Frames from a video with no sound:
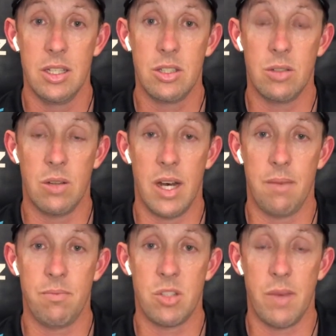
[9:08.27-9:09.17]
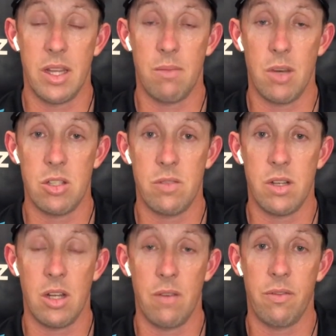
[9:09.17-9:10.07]
to make the most of
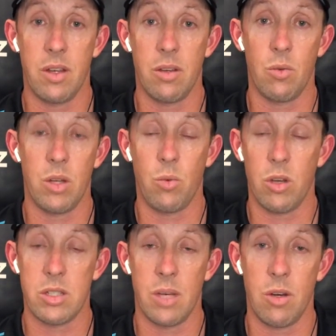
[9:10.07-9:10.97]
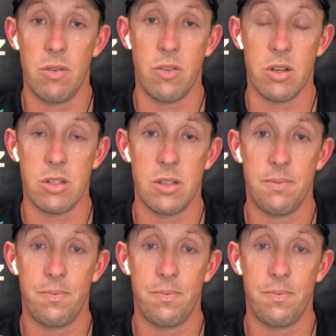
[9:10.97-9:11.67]
it, and hopefully it works out well for us.